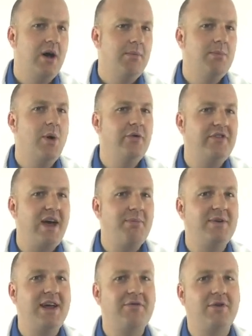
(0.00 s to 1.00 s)
Most
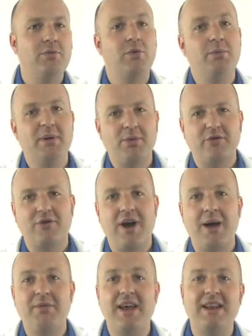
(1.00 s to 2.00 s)
epinephrine will be
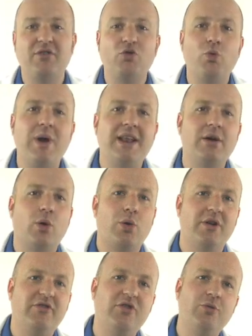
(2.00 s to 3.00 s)
prescribed in a twin or
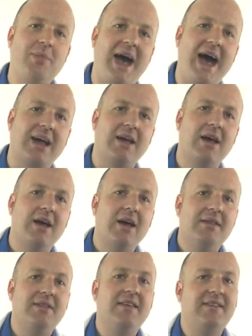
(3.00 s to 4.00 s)
a 2-pack.
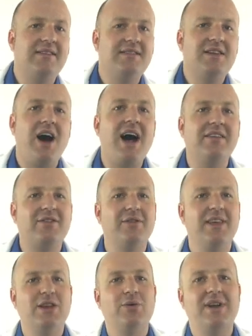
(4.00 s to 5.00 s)
This is not so
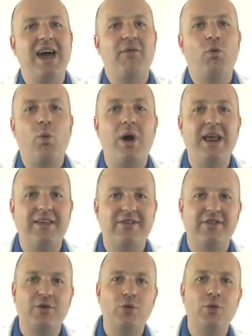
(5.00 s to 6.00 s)
that you can have one at
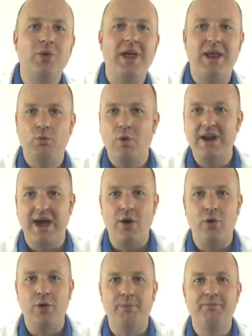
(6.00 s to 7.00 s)
school and one at
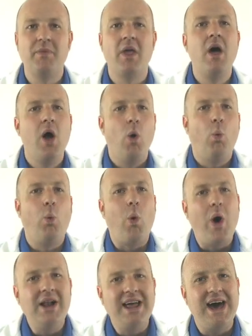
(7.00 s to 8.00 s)
home.
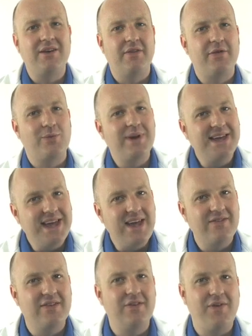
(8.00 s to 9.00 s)
1 out of 3
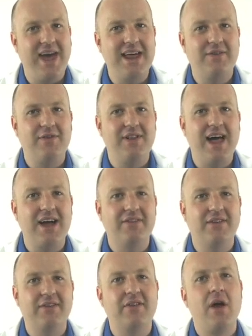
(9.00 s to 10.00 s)
cases of
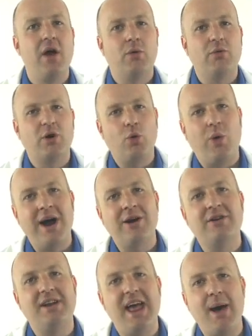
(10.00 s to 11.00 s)
anaphylaxis
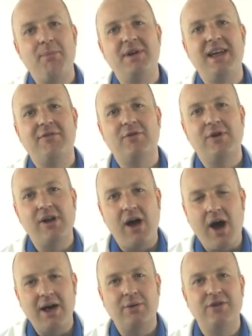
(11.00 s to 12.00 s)
required an epinephrine
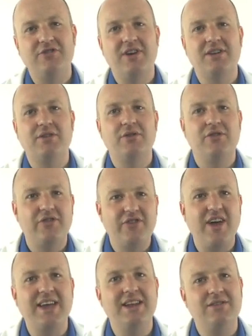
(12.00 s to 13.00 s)
autoinjector
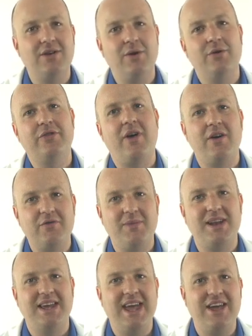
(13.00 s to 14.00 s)
second dose of
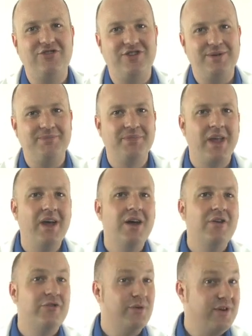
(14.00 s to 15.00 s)
medication.
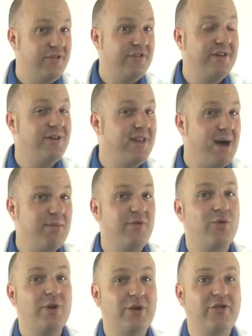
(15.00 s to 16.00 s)
So consider that
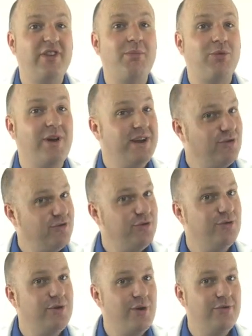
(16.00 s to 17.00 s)
before you separate your
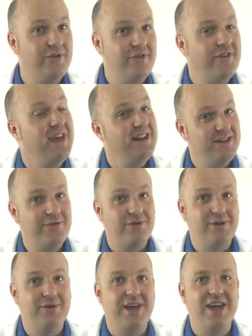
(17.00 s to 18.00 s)
2 doses in
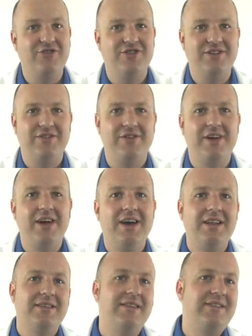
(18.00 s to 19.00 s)
different locations.
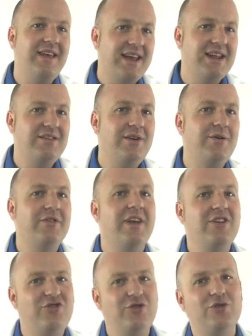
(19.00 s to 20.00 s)
The second dose
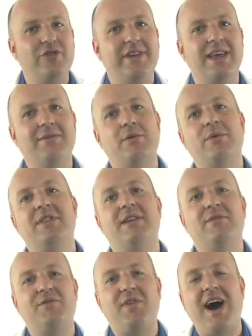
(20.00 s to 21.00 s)
is usually given
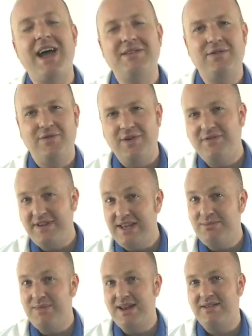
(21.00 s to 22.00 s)
within 5 to
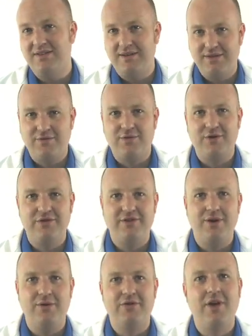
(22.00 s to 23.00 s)
15 minutes of the first
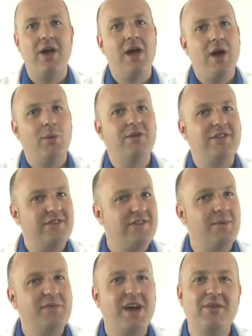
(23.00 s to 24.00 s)
dose, which is
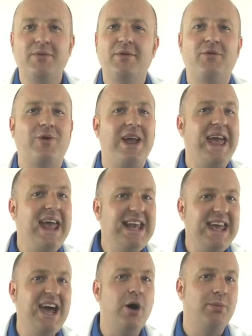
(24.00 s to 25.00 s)
sometimes before
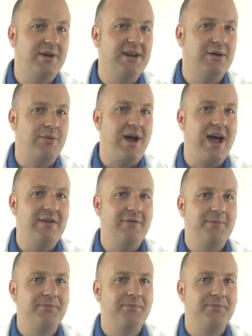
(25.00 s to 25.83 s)
any help can arrive.